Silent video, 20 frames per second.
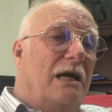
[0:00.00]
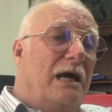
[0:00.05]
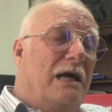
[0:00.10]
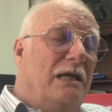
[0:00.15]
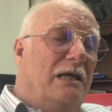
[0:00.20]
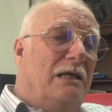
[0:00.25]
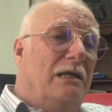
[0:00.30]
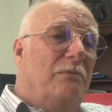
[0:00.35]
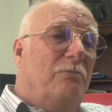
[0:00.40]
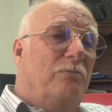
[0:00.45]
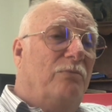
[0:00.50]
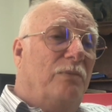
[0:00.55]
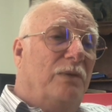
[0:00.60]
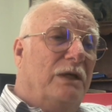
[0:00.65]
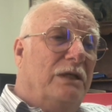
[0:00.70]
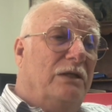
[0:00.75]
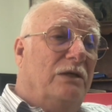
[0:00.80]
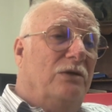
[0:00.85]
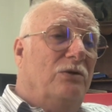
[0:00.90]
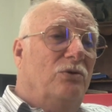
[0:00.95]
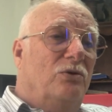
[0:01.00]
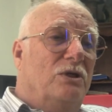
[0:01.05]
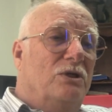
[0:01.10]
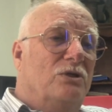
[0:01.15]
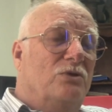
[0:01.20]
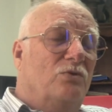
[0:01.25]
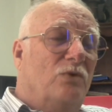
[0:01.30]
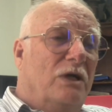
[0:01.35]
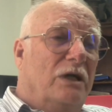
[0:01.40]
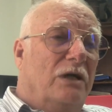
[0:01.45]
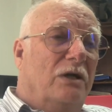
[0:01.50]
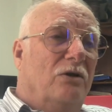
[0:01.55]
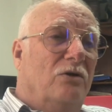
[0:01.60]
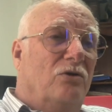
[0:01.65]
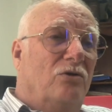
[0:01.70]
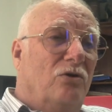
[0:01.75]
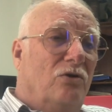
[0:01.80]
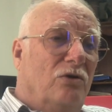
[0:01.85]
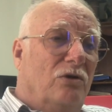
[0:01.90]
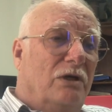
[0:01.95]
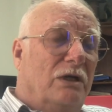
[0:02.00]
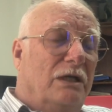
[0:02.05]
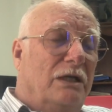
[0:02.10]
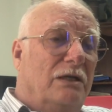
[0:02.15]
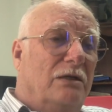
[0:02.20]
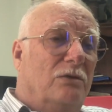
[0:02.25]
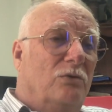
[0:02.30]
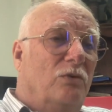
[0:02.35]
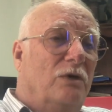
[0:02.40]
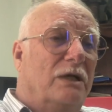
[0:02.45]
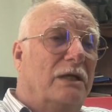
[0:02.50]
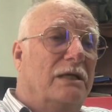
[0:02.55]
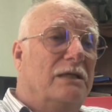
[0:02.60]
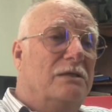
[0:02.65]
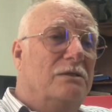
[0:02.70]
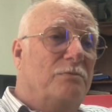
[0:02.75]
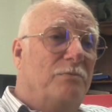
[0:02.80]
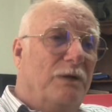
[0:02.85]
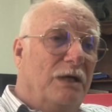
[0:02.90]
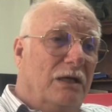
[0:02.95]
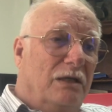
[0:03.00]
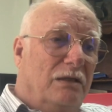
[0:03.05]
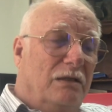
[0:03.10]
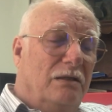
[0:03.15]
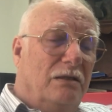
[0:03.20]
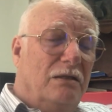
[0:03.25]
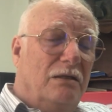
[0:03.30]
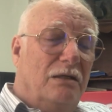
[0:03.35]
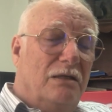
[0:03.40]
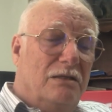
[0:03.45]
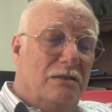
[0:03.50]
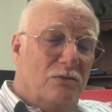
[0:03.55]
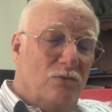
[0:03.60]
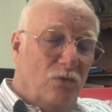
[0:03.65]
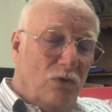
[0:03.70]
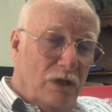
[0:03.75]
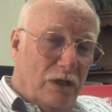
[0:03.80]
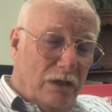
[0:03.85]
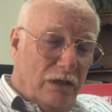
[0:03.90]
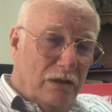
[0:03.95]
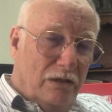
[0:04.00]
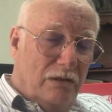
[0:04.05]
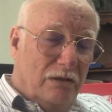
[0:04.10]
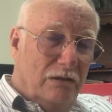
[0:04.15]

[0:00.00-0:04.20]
anybody who is working in concrete will respect his work